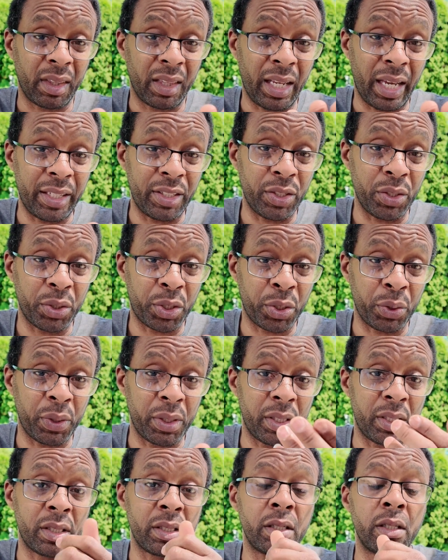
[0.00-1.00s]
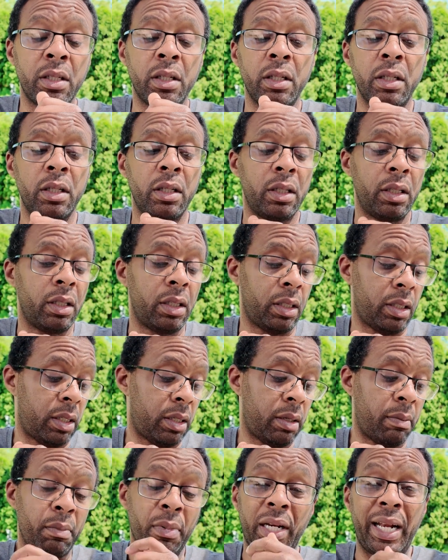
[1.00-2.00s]
That's your choice.
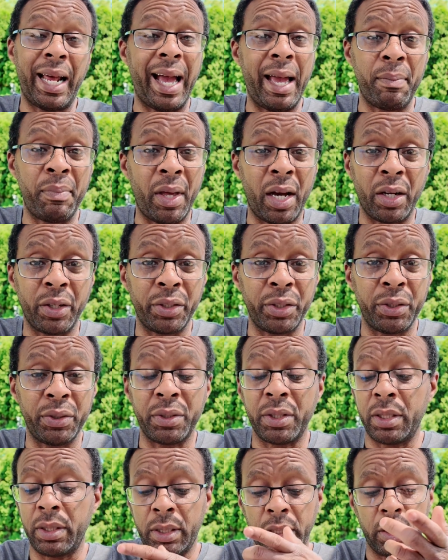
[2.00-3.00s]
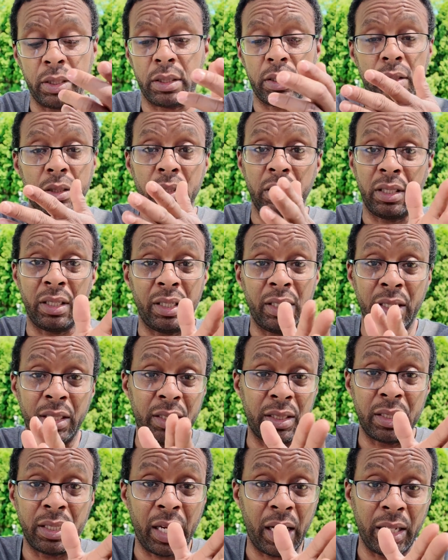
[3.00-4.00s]
But I'm not going to use it because
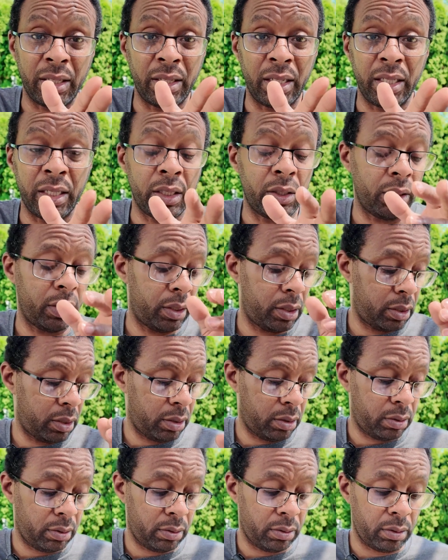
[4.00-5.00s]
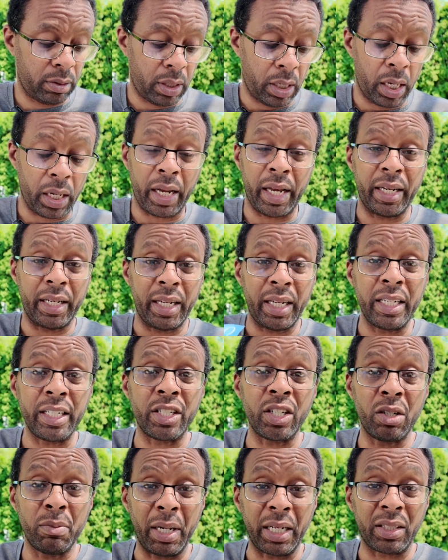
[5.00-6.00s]
it's not any good. Again, they
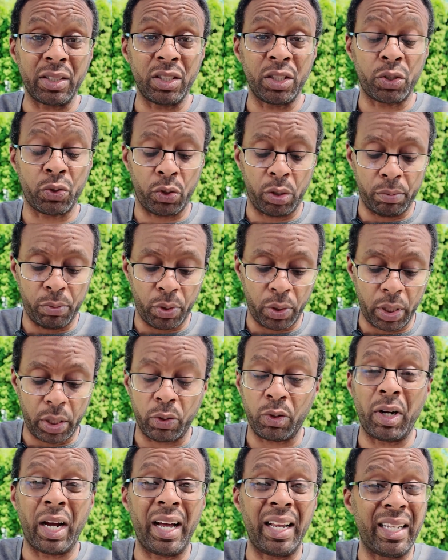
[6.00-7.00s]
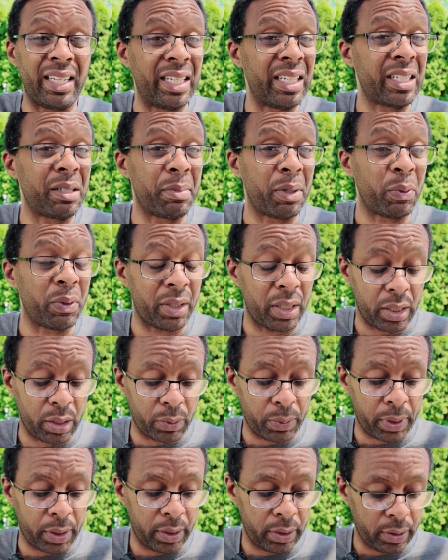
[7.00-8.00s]
need to go back to the drawing board a little bit with
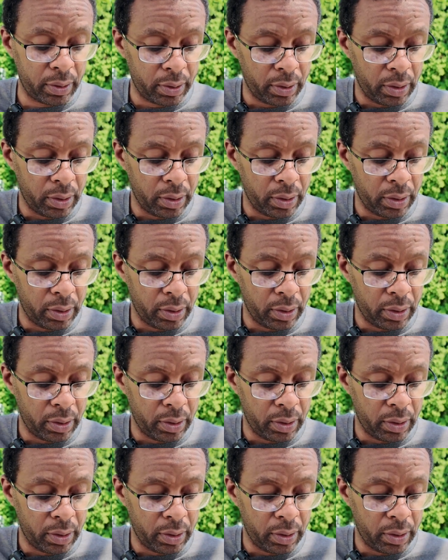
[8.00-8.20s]
this one.